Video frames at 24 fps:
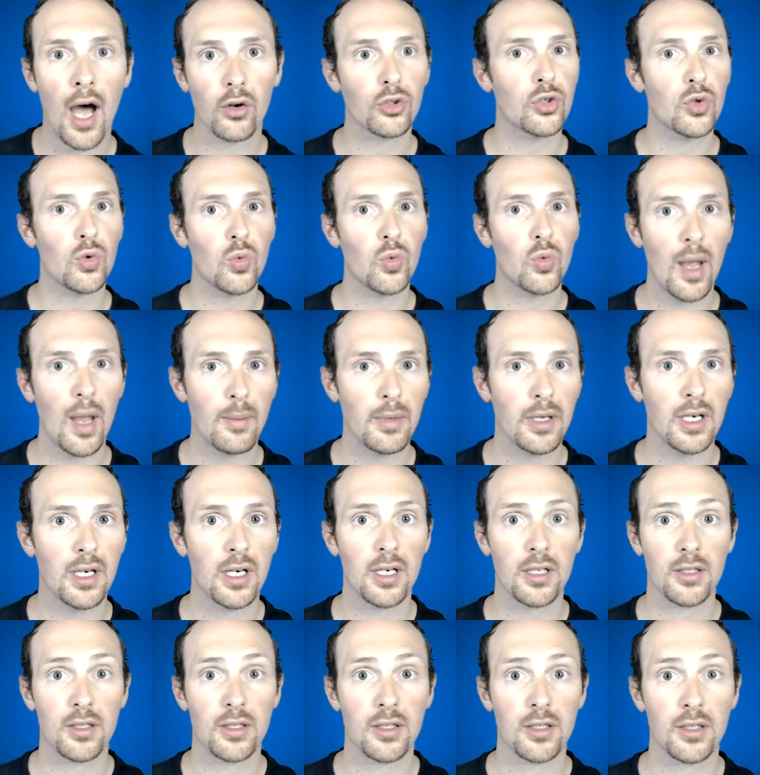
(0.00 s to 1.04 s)
or 2
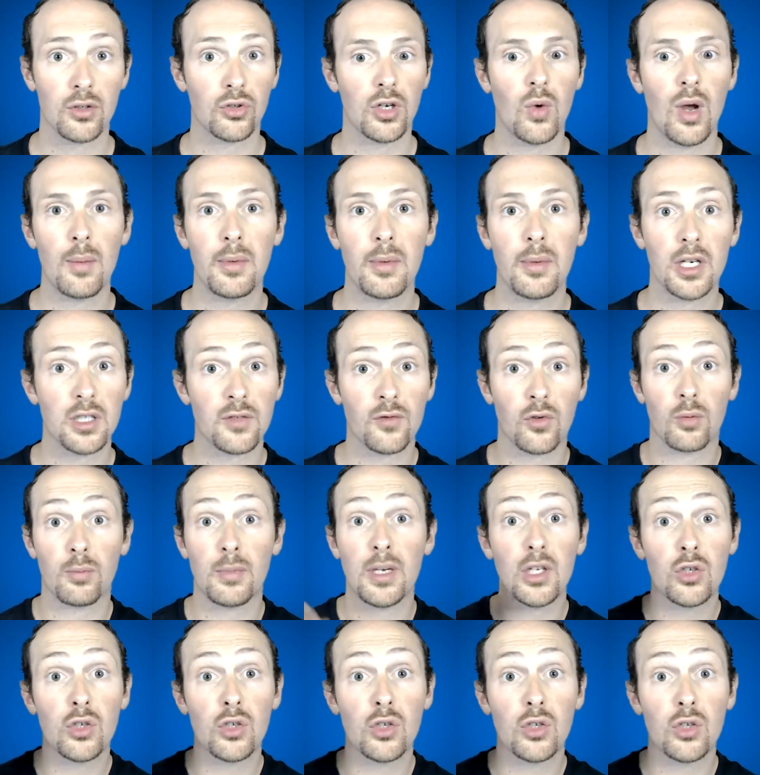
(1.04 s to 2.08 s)
webinars or 3 webinars.
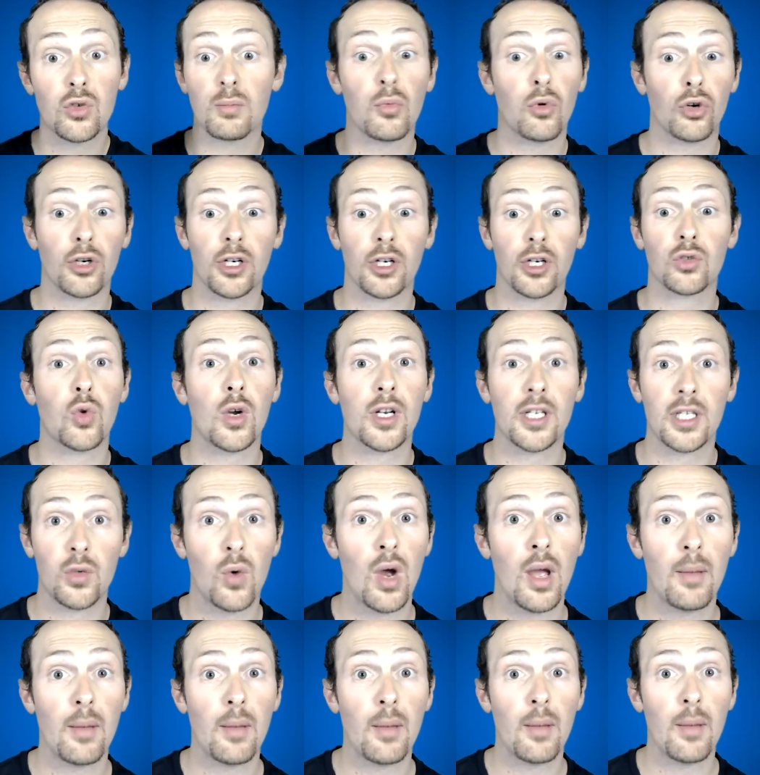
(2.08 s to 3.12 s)
For me, it took more than
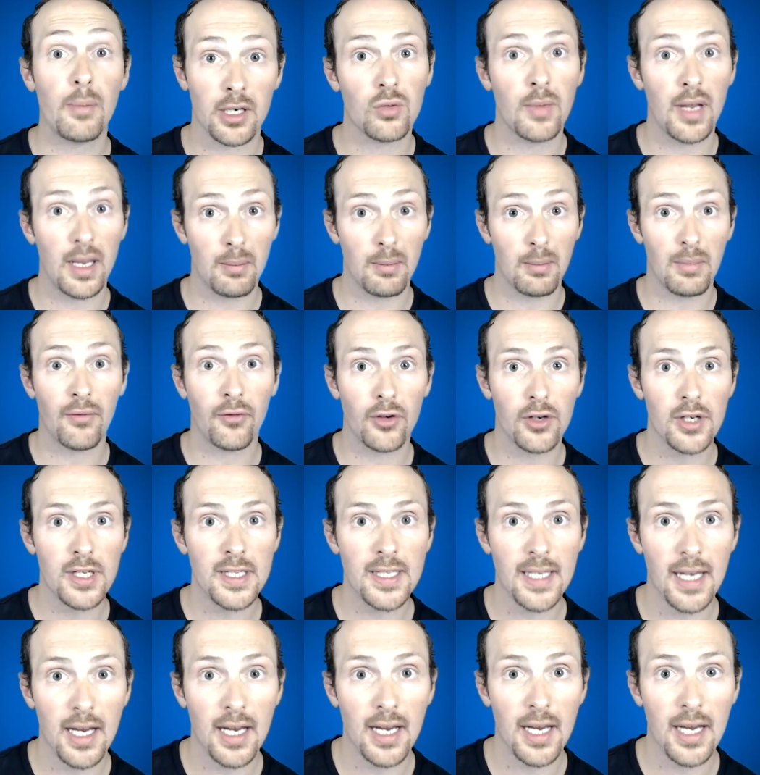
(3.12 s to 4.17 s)
20 webinars to make my
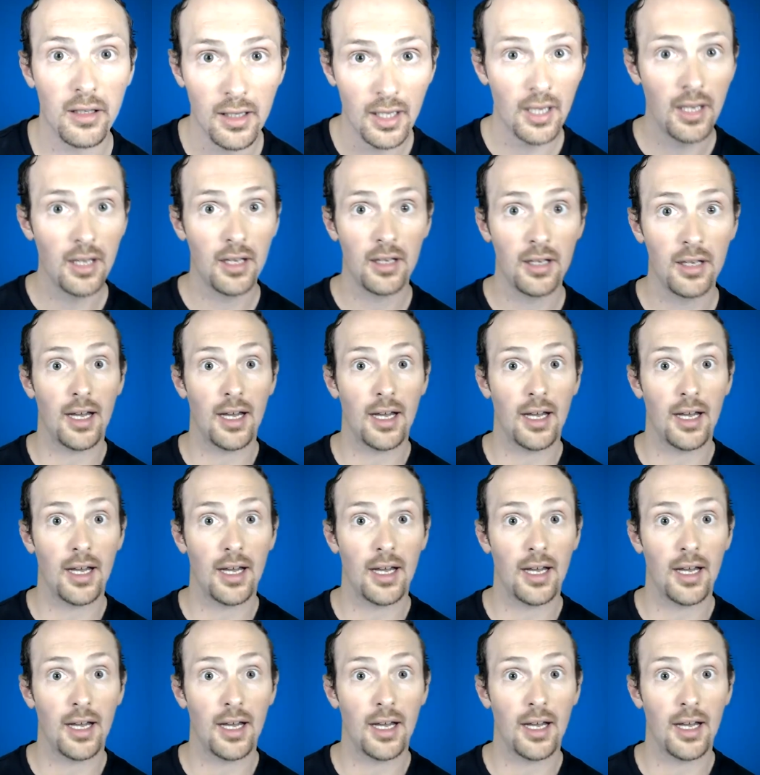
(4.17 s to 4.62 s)
first sale.